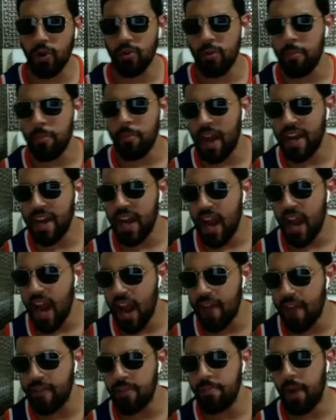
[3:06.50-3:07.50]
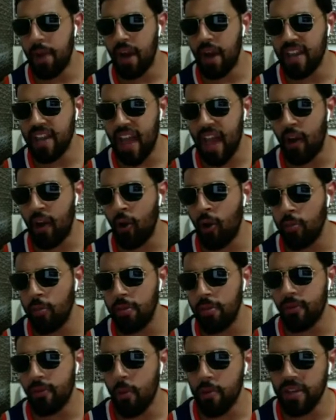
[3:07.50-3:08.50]
to remind everybody at home
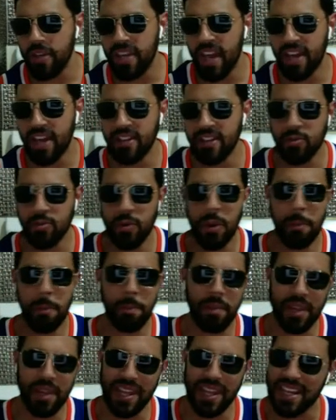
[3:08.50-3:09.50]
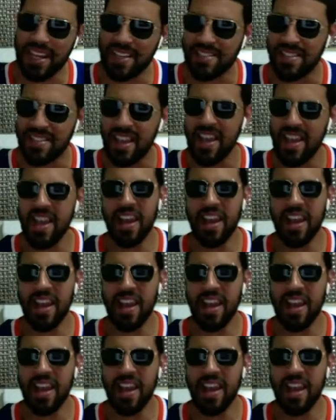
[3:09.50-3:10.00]
before we get into it, please